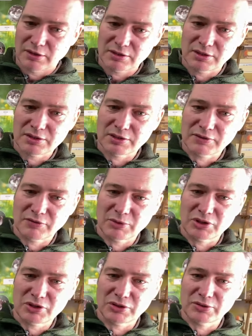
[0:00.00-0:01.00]
So this is
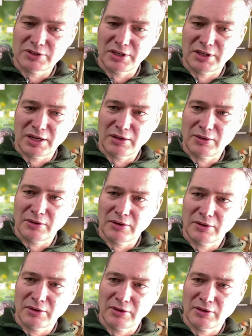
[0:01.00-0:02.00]
from a short-eared owl.
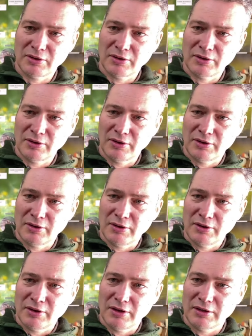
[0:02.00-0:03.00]

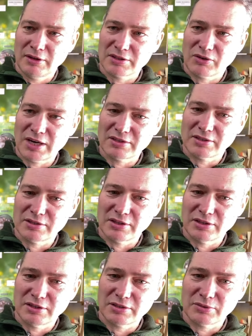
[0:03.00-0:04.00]
And there's grasses
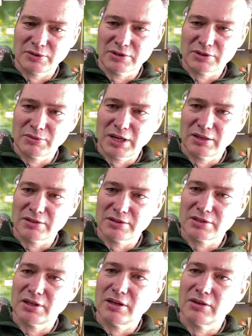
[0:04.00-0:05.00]
in this one as well
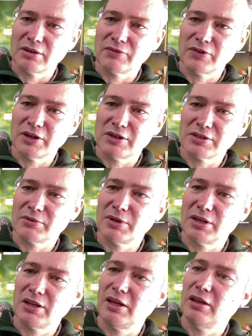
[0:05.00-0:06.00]
as the fur, so
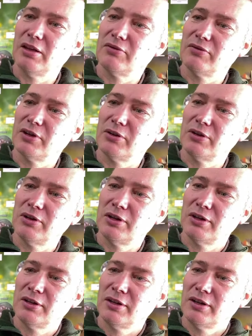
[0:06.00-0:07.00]
when they eat the vole,
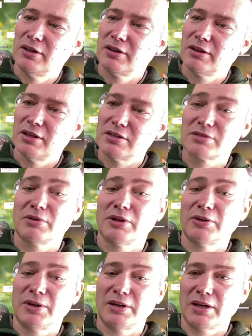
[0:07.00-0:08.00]
they're
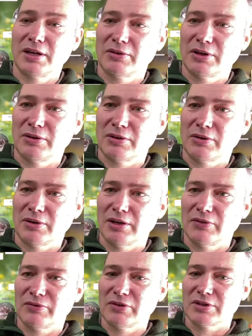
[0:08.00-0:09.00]
swallowing it down whole
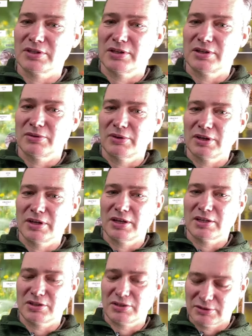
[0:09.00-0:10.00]
quite often because they don't want the
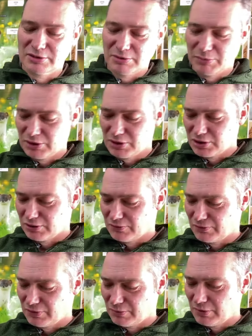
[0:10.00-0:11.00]
kestrel to pinch it
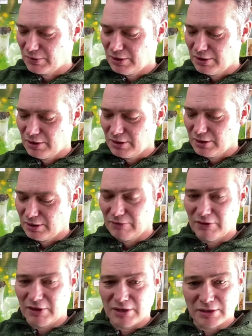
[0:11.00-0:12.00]
off them. And
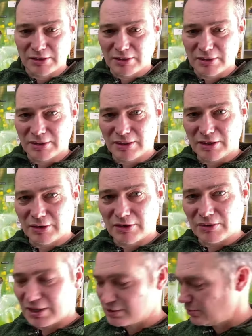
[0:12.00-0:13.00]
they've eaten a load
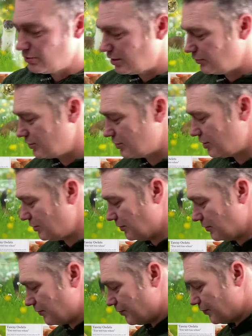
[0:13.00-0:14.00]
of grass with that one
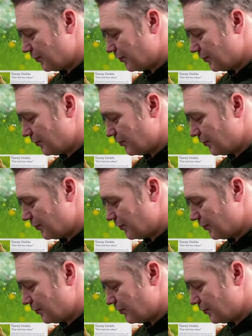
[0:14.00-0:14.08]
too.